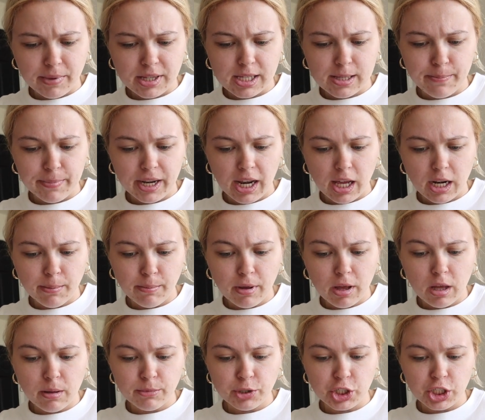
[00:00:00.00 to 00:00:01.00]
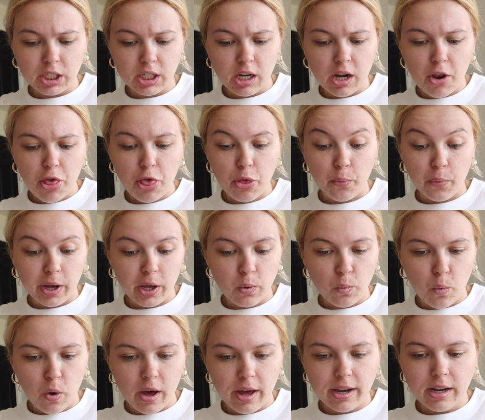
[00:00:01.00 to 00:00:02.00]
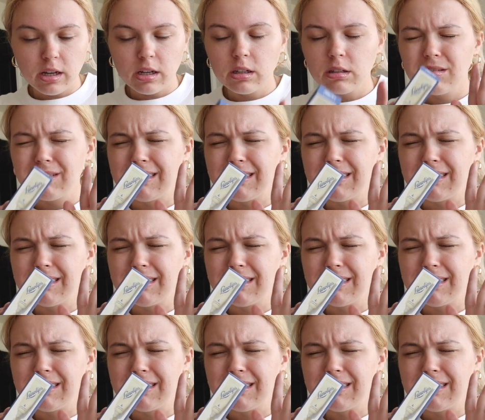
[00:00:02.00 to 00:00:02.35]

it's the banana balm sheen three in one